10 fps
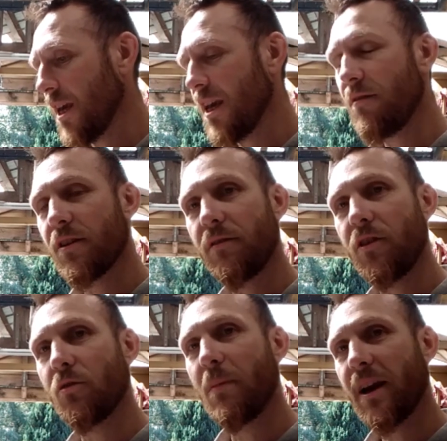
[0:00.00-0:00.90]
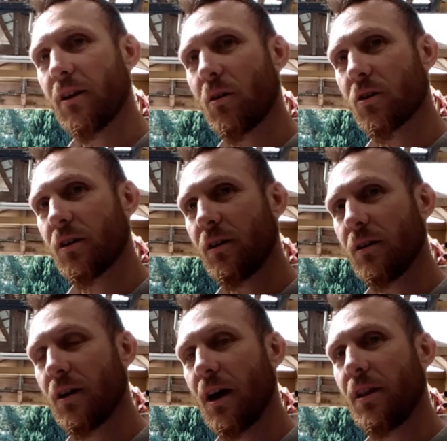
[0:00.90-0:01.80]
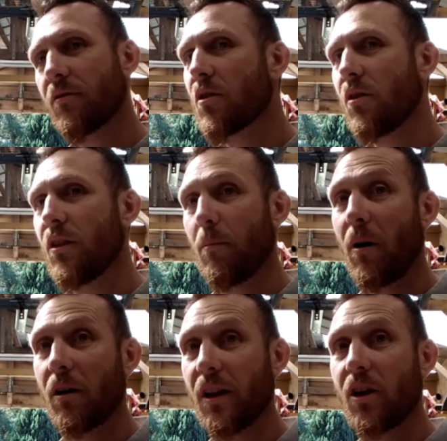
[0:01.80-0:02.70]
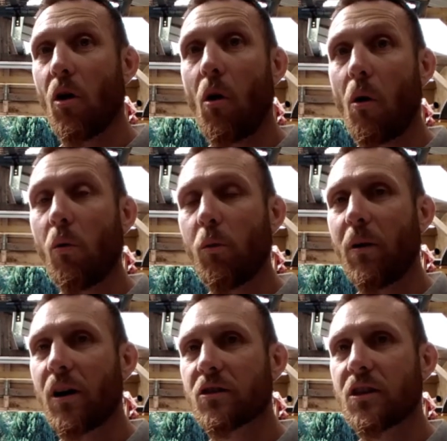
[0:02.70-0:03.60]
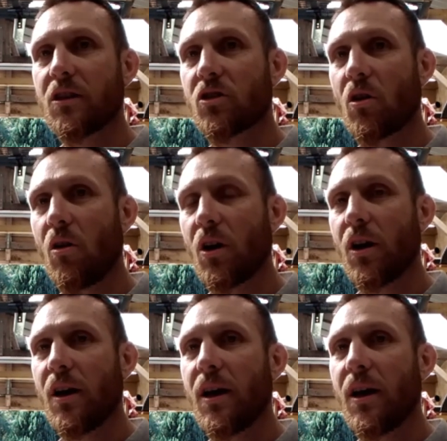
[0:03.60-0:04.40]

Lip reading: Even if you'd make an order and they apparently got all the parts in stock,